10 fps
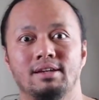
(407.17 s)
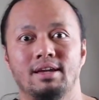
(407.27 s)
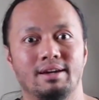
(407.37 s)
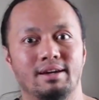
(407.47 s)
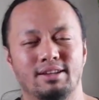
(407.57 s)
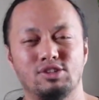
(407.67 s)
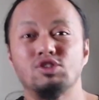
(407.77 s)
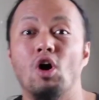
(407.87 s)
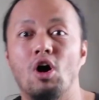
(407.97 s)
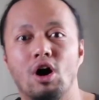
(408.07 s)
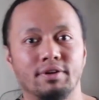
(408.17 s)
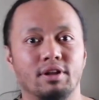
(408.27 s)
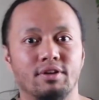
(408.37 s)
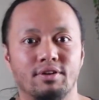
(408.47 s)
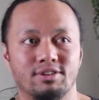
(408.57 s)
and the song of the
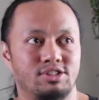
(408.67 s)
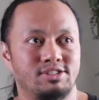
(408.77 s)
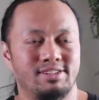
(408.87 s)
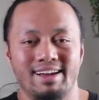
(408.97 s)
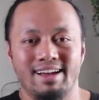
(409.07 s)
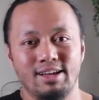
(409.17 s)
lyrics just